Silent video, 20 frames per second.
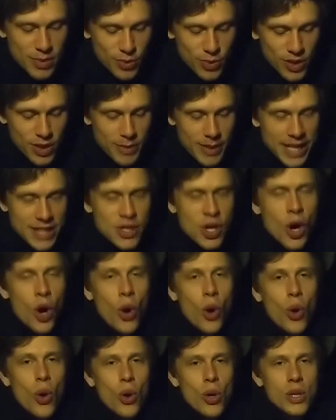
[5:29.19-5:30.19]
in real beds
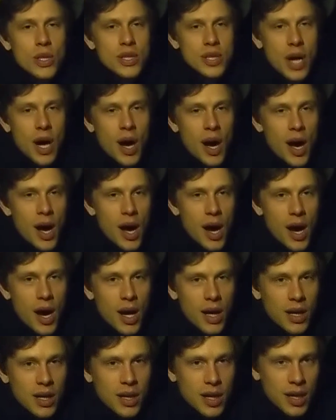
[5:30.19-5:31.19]
or
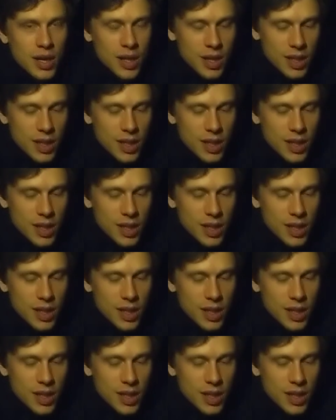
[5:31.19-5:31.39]
talk.